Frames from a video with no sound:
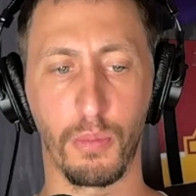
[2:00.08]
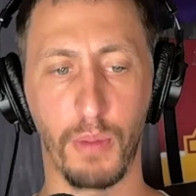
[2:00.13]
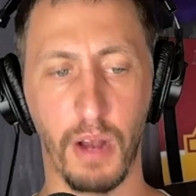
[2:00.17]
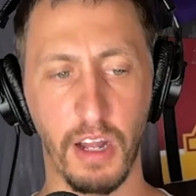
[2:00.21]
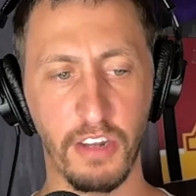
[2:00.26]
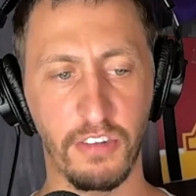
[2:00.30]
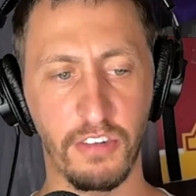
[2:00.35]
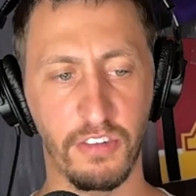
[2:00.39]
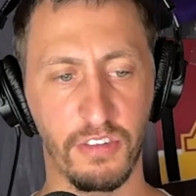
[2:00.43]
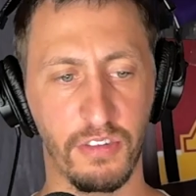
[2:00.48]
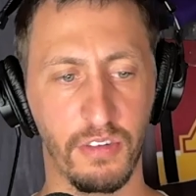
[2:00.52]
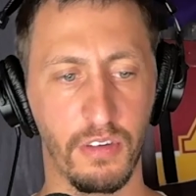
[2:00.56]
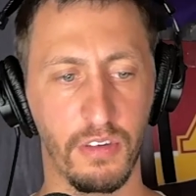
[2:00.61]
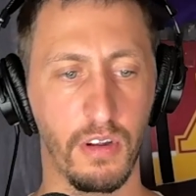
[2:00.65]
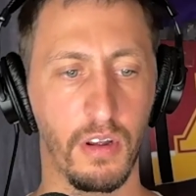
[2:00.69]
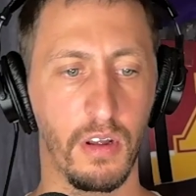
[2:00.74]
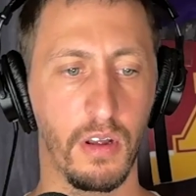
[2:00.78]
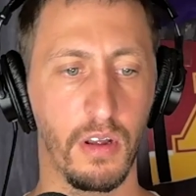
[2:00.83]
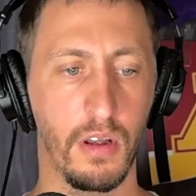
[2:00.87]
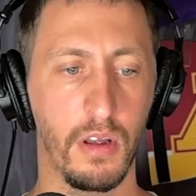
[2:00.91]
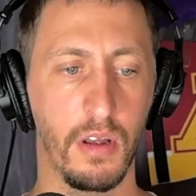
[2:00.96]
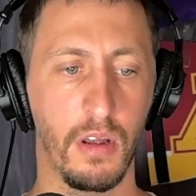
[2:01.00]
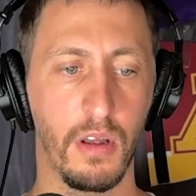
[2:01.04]
much,
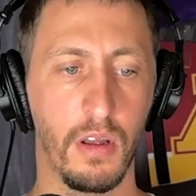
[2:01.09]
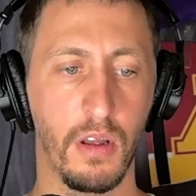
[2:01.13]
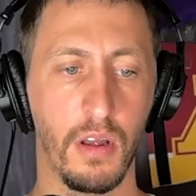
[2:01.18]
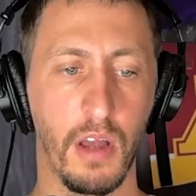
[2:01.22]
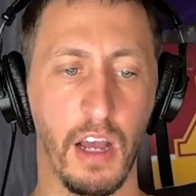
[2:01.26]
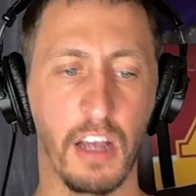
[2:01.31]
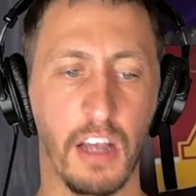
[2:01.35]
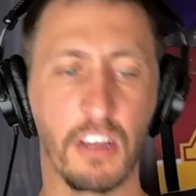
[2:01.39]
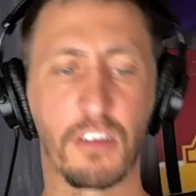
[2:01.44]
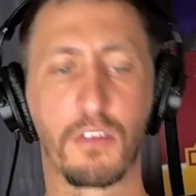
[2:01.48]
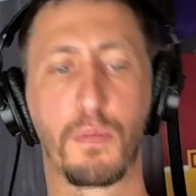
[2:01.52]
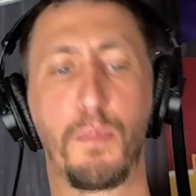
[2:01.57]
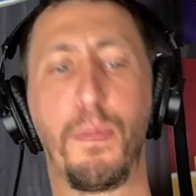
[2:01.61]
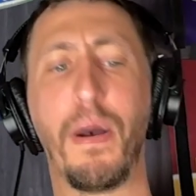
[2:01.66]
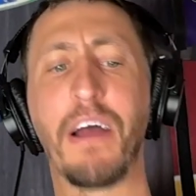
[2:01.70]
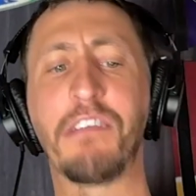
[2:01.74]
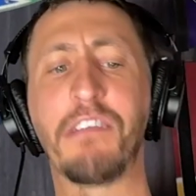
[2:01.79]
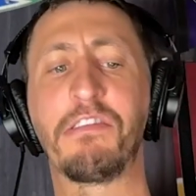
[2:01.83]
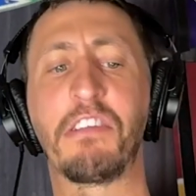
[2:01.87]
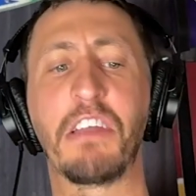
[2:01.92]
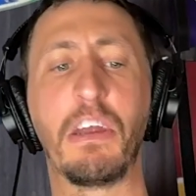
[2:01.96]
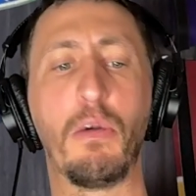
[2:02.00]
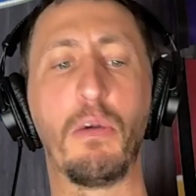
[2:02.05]

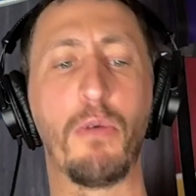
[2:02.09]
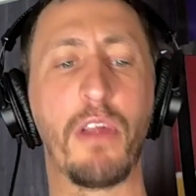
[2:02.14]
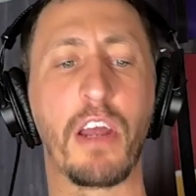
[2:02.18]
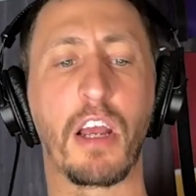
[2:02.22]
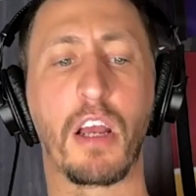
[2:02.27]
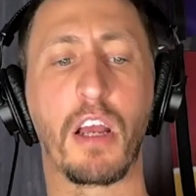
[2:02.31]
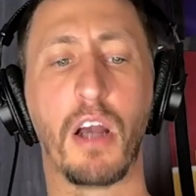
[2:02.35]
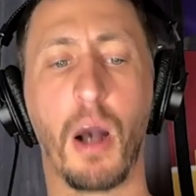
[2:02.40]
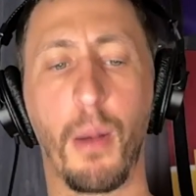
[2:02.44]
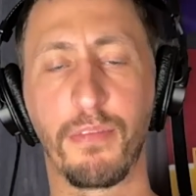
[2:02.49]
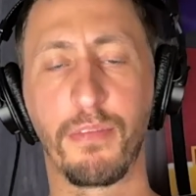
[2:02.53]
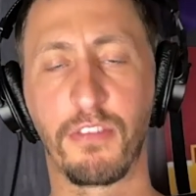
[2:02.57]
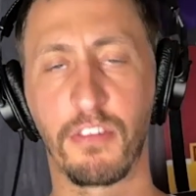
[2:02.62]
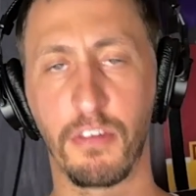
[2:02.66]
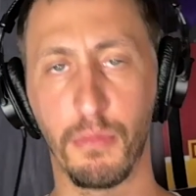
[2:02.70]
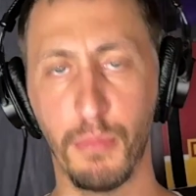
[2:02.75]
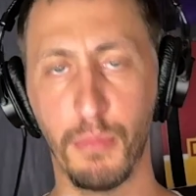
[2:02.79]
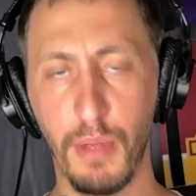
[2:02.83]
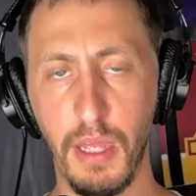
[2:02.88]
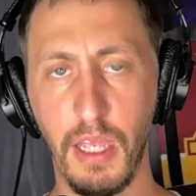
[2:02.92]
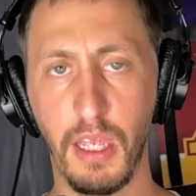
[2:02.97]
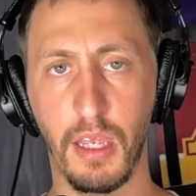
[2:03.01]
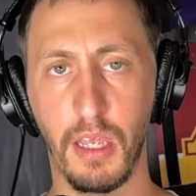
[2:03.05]
especially when it comes to
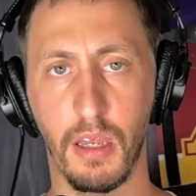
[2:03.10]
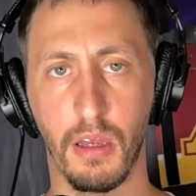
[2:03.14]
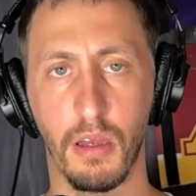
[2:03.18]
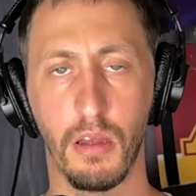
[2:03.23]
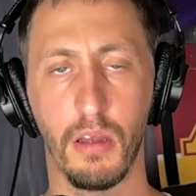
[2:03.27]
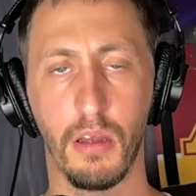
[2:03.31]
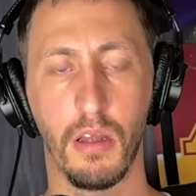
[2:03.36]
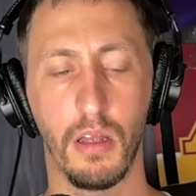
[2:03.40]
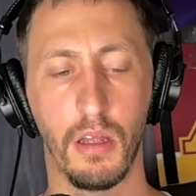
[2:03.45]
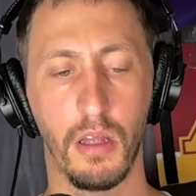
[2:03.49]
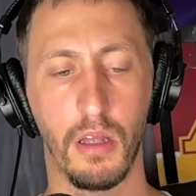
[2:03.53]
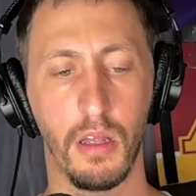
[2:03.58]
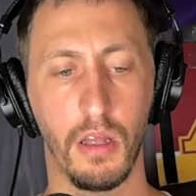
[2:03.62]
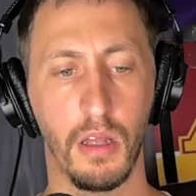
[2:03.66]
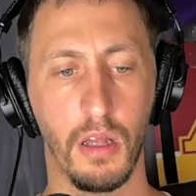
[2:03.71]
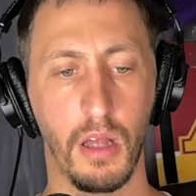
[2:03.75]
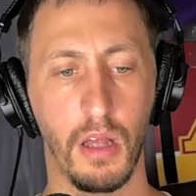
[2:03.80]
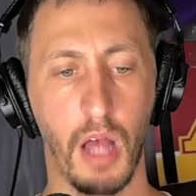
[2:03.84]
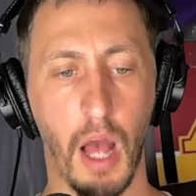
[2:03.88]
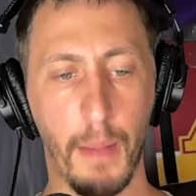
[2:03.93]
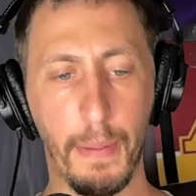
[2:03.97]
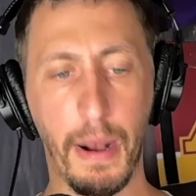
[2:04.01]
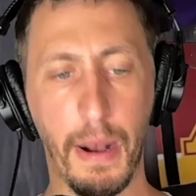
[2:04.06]
me,
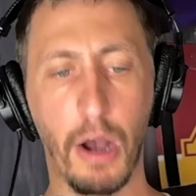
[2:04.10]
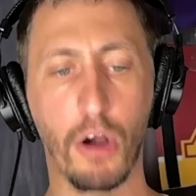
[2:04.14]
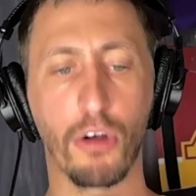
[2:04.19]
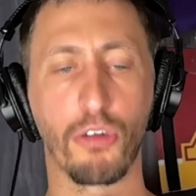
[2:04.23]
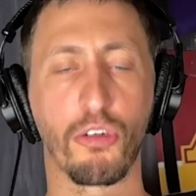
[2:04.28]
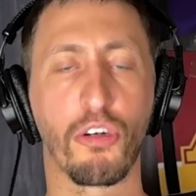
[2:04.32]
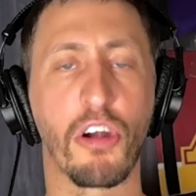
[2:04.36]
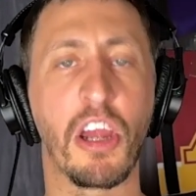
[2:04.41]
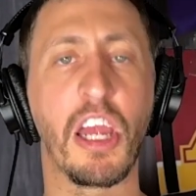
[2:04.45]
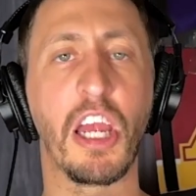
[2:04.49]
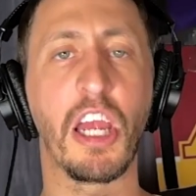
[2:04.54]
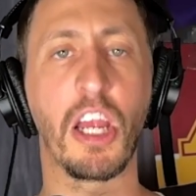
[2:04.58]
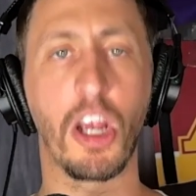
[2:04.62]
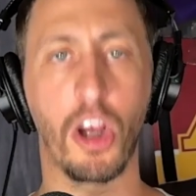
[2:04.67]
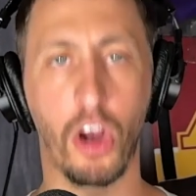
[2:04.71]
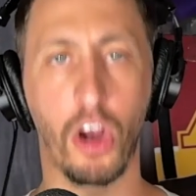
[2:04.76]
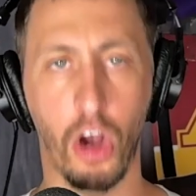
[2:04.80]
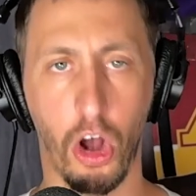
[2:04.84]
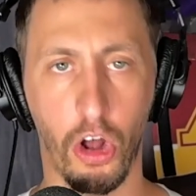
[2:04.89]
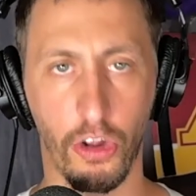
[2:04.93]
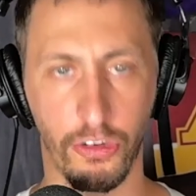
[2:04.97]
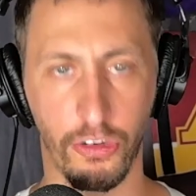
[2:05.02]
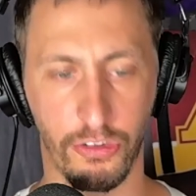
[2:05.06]
about ring
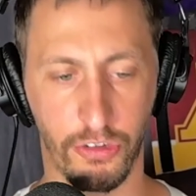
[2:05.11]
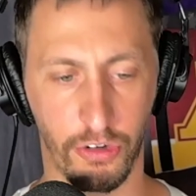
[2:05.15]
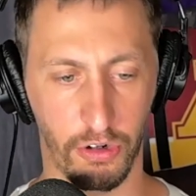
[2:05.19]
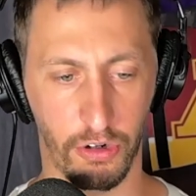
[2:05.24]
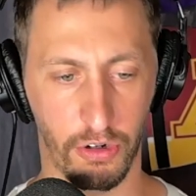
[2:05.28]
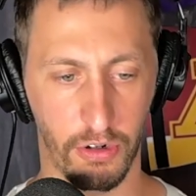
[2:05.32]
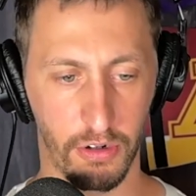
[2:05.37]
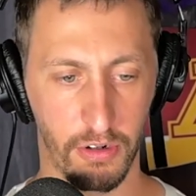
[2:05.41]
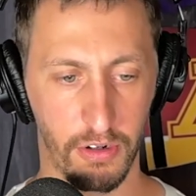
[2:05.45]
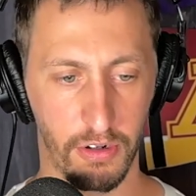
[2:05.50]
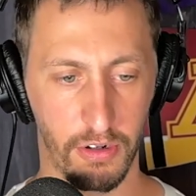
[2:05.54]
culture.